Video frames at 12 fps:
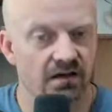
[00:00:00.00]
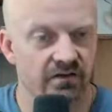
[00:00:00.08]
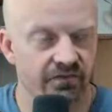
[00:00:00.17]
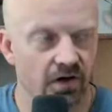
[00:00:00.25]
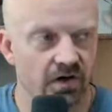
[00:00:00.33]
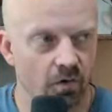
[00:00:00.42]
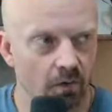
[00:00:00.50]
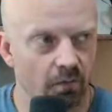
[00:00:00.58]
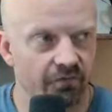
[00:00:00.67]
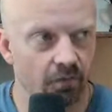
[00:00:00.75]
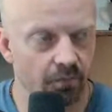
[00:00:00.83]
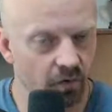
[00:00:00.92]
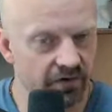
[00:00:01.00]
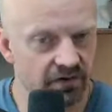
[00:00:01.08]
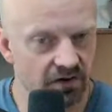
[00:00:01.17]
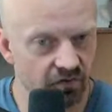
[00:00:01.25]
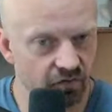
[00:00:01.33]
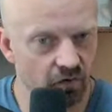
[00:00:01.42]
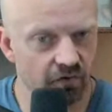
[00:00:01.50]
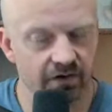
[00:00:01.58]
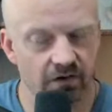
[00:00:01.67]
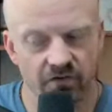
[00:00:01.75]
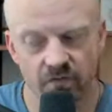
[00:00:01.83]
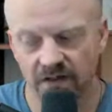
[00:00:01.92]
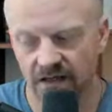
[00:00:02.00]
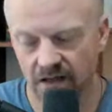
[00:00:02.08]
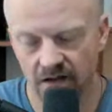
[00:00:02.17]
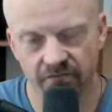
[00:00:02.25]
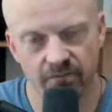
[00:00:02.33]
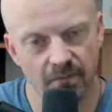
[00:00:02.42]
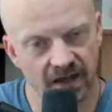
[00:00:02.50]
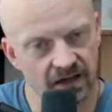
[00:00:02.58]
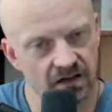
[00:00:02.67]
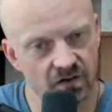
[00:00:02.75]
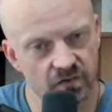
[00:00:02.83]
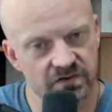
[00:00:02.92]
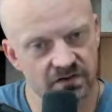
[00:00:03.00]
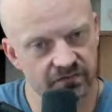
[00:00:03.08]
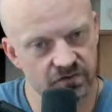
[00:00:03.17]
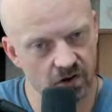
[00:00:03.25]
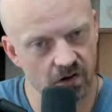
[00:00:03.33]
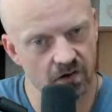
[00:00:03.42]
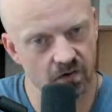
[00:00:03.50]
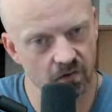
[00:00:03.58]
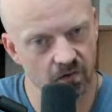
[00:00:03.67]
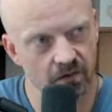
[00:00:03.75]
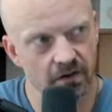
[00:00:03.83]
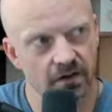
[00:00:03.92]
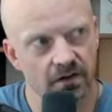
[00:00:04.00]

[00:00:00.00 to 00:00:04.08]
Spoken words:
It is very normal for poison control centers when they give mega doses of charcoal